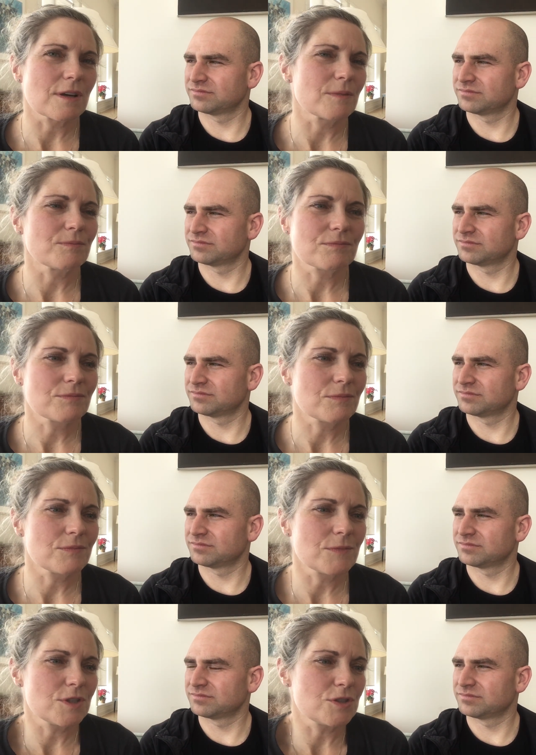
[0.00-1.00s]
Speaker 1: um,
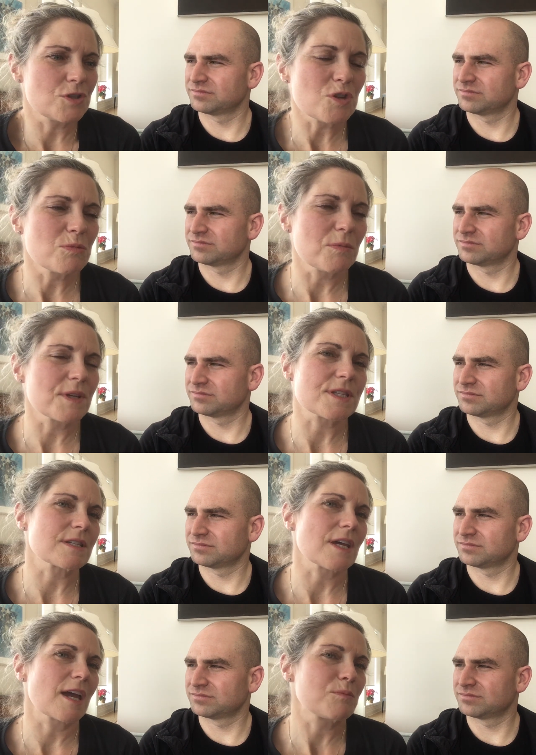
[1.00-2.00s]
do the movements
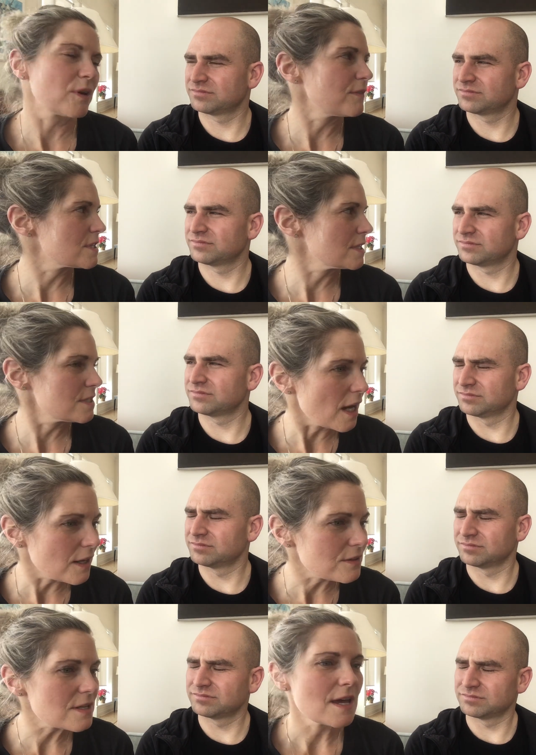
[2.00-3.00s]
as I had previously
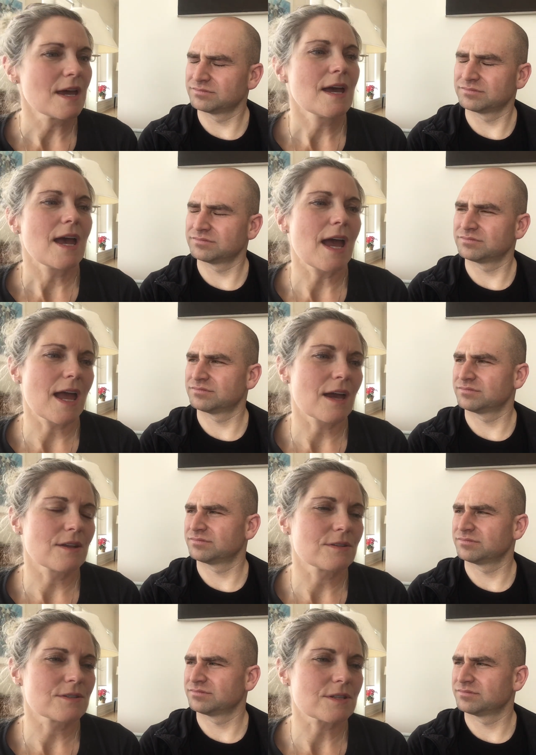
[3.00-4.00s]
done,
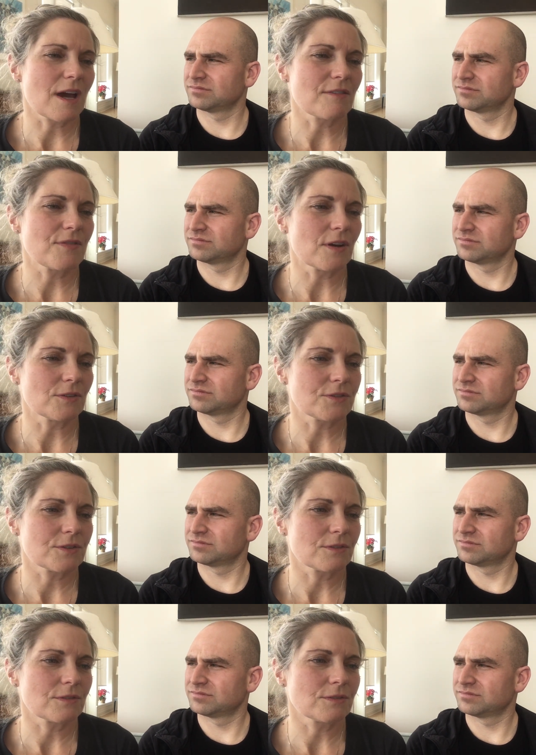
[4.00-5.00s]
and I
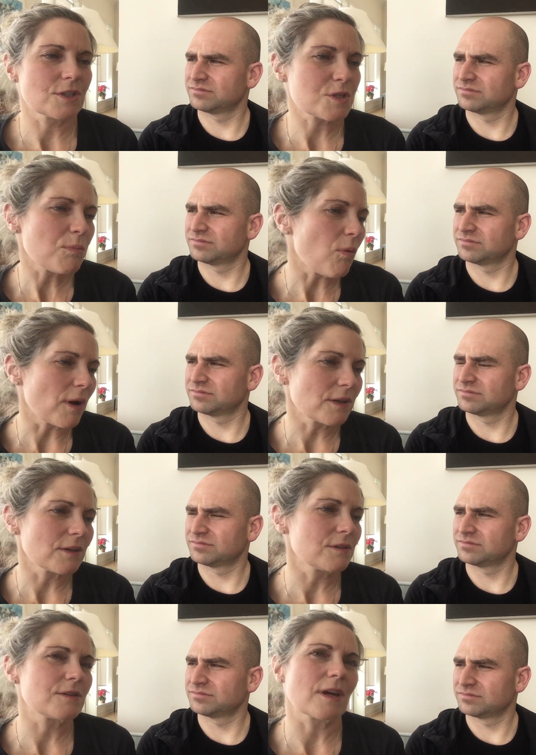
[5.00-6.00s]
felt
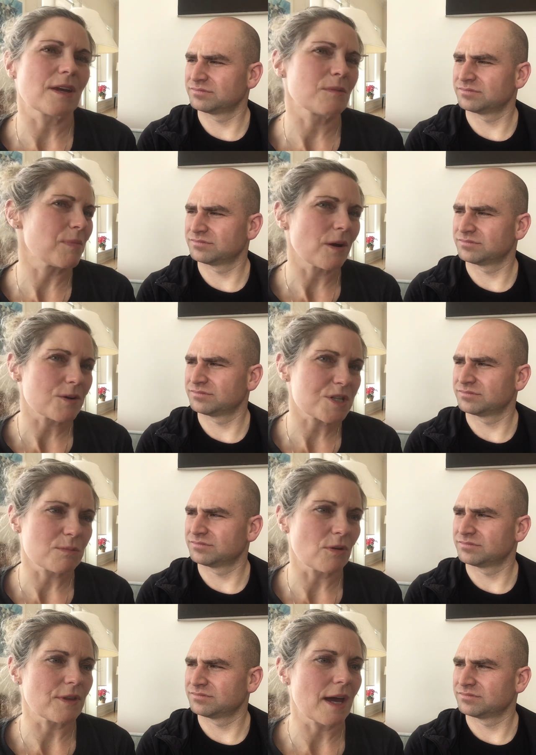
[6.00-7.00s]
disappointed and embarrassed
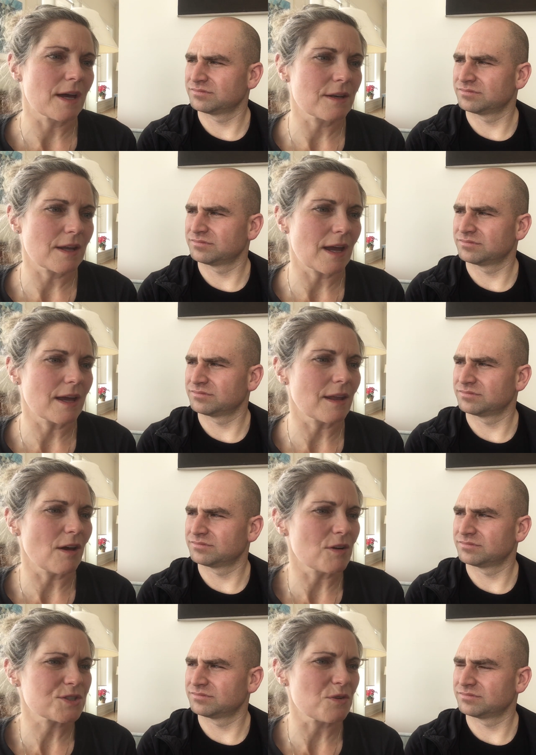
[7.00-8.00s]
about that. And
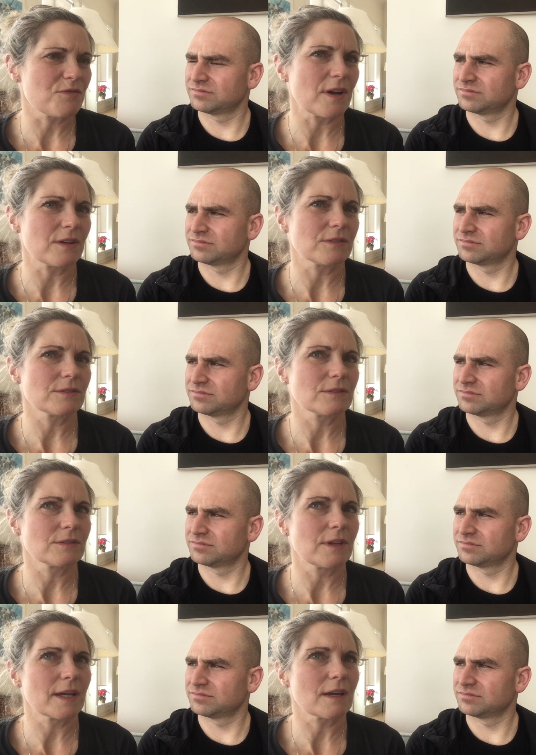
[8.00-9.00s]
I also felt
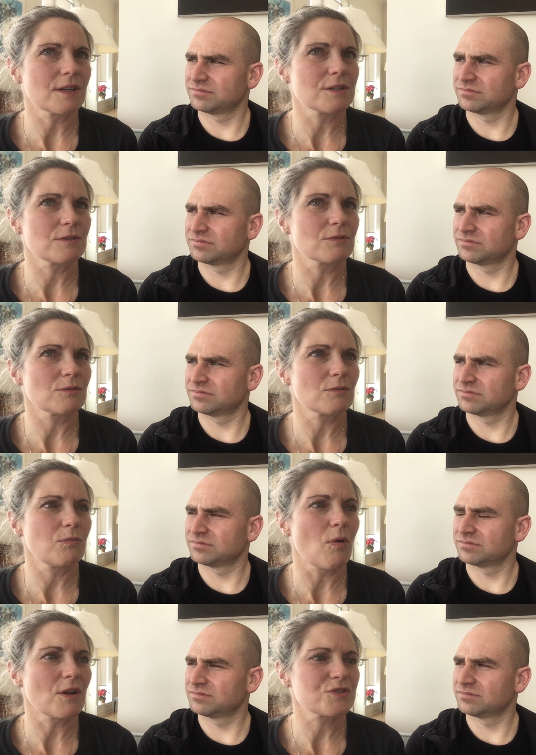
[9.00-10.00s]
like I didn't
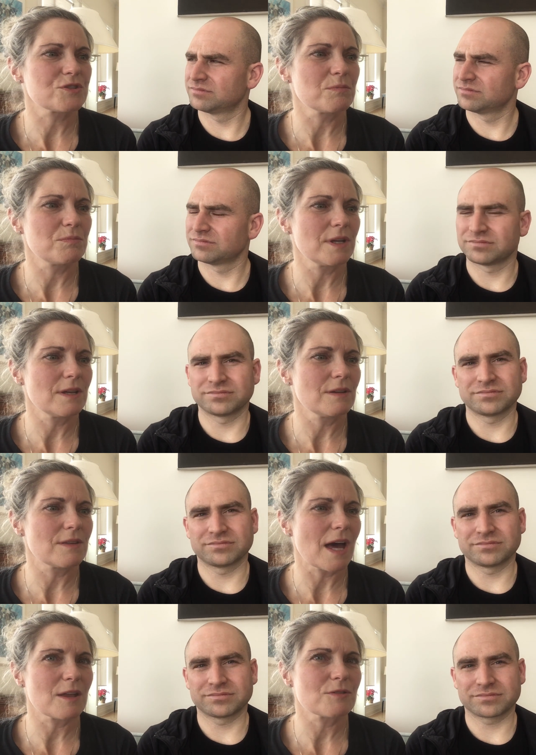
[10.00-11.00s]
want to be
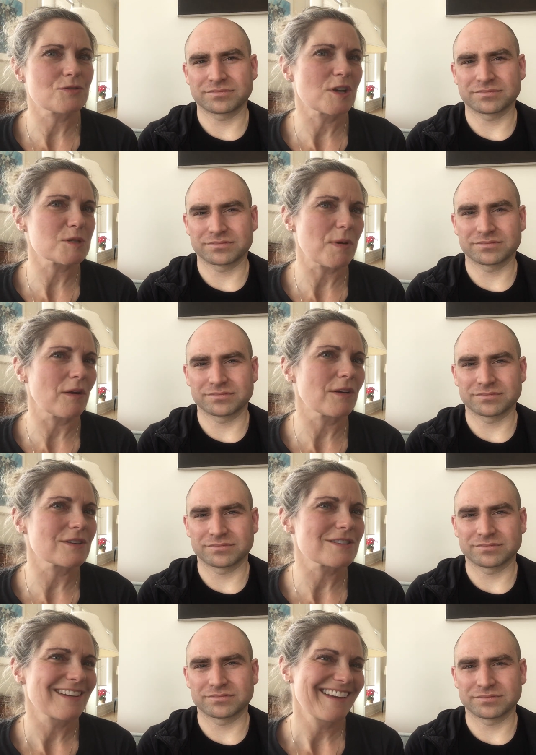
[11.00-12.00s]
that
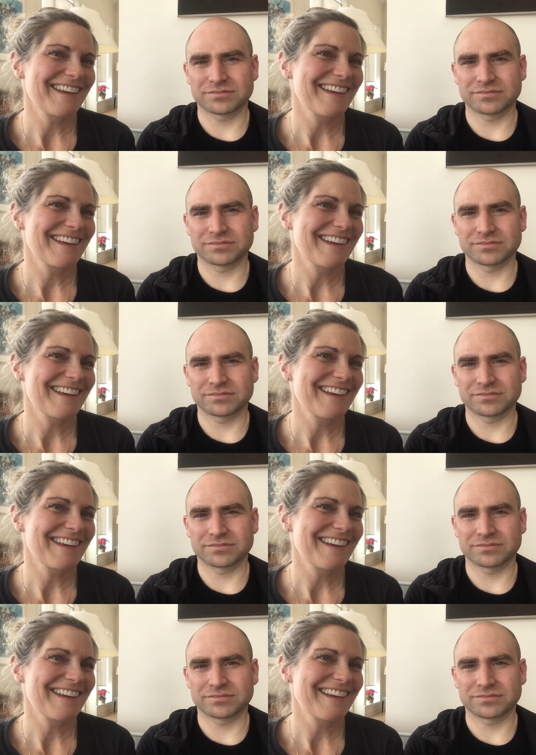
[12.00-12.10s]
transparent